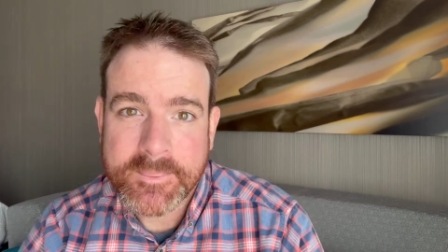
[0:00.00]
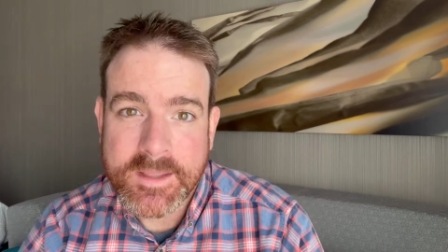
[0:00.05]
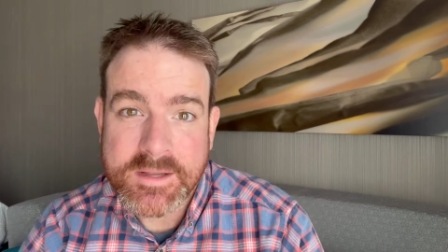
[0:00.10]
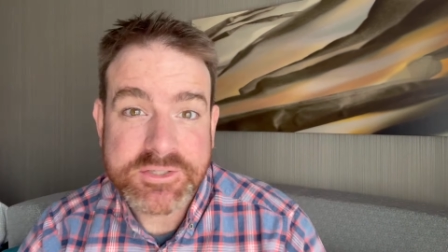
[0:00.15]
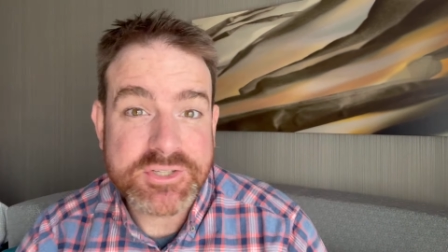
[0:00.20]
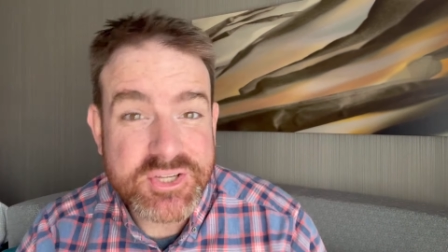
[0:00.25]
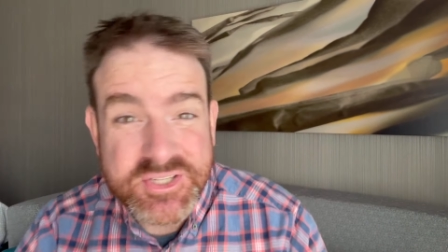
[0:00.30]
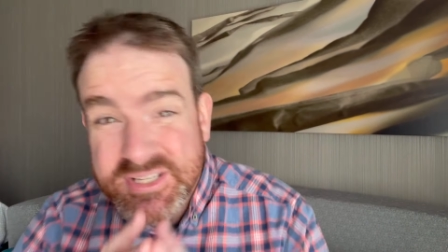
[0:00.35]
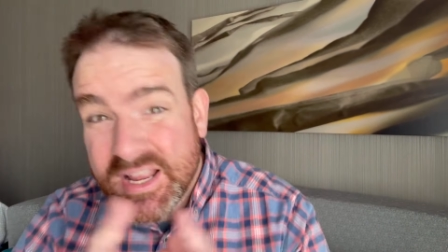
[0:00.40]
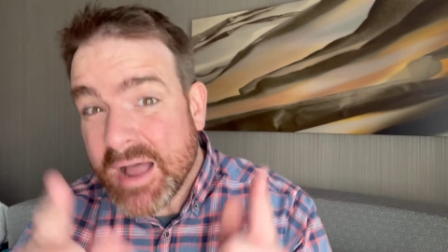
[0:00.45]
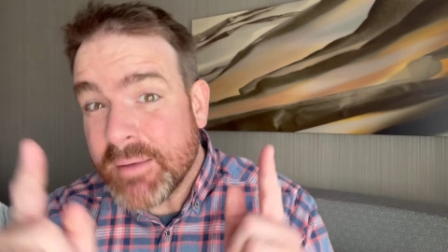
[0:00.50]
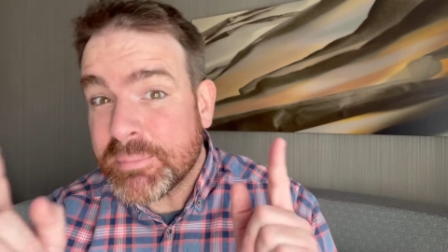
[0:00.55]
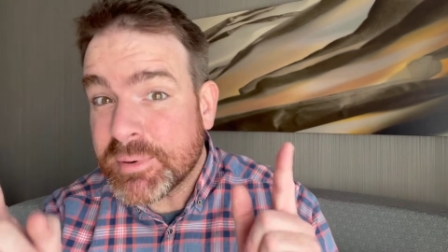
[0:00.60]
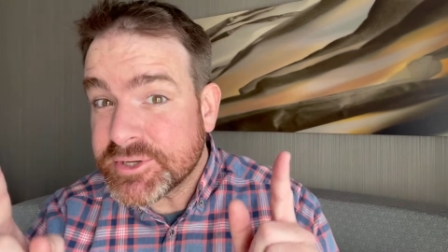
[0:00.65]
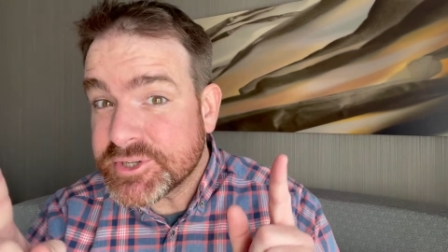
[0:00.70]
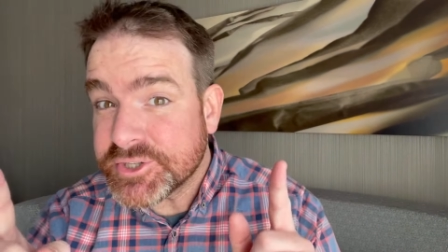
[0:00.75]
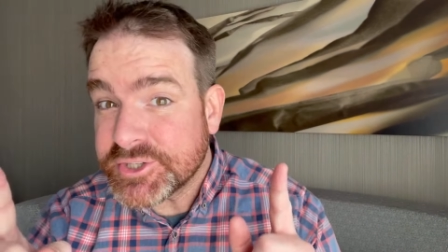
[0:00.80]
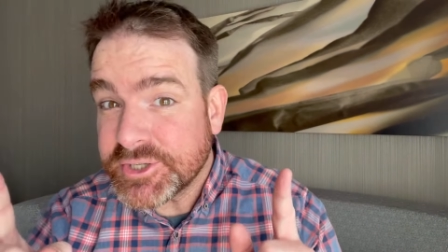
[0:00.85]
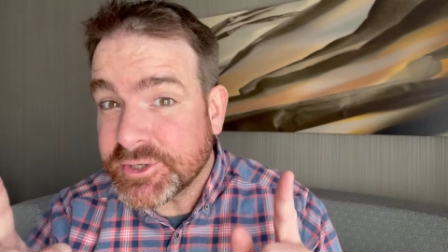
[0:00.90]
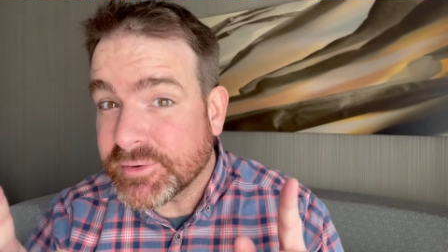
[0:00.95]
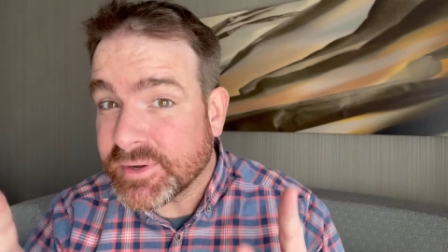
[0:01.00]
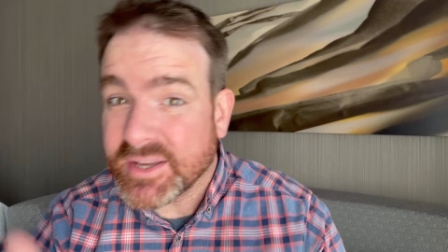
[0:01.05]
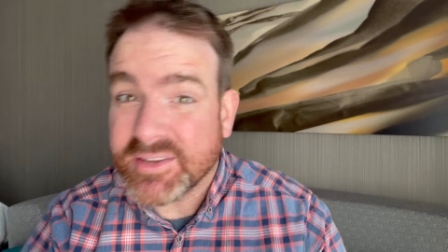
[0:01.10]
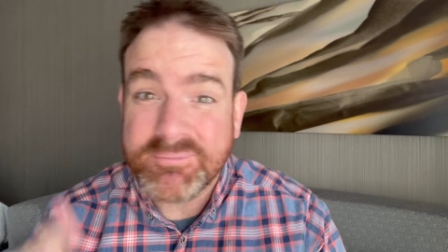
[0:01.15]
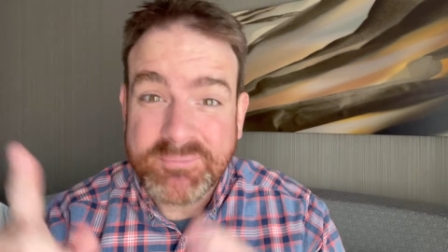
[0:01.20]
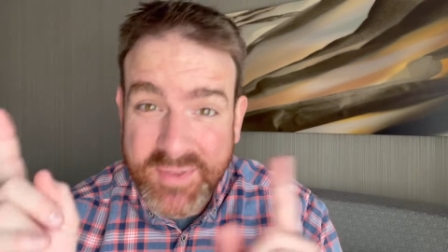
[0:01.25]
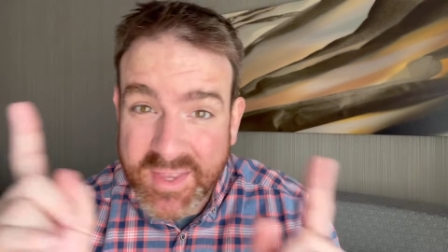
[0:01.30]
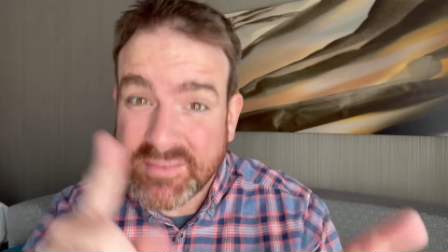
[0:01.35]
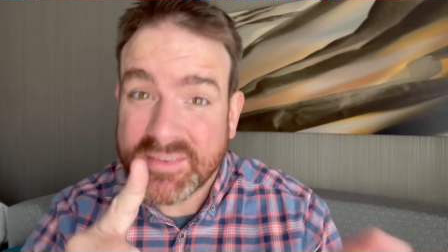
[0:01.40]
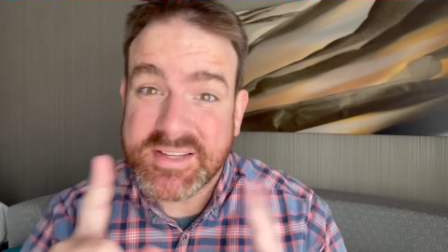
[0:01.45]
So stop what you're
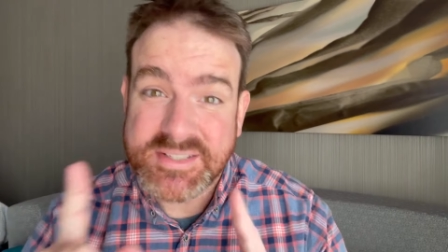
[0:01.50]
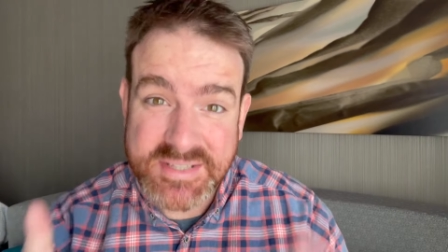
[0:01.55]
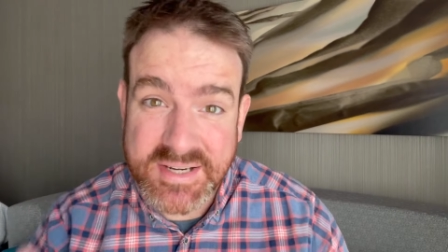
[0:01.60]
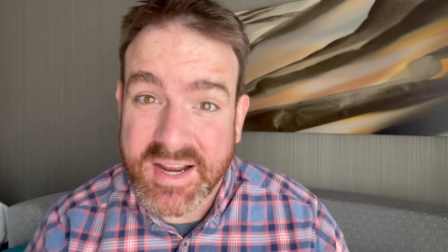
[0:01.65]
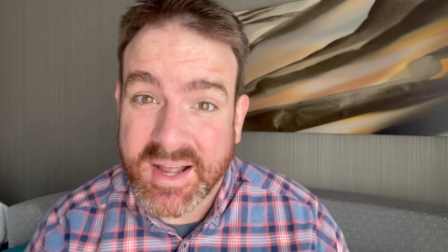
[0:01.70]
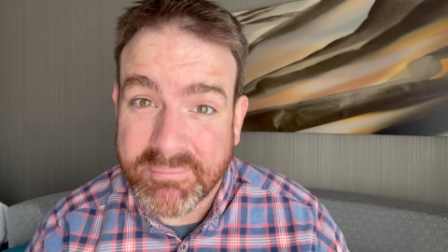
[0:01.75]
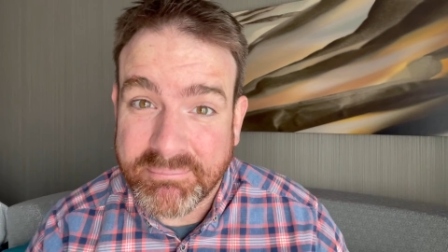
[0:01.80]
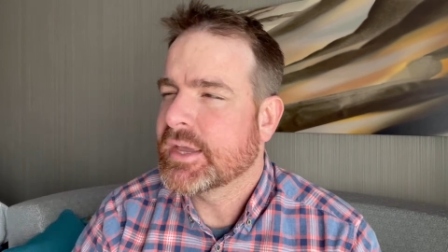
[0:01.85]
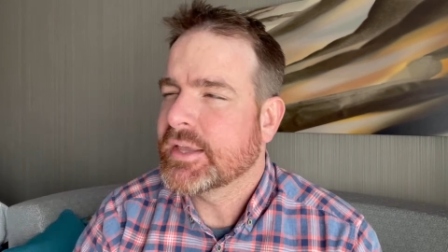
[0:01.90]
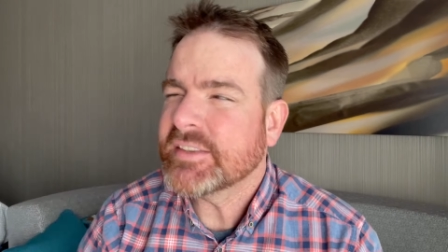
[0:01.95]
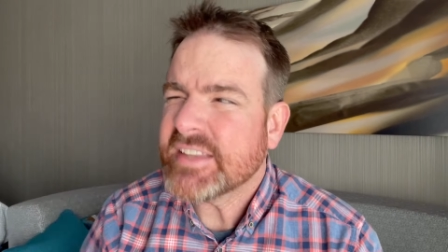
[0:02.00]
doing and listen up.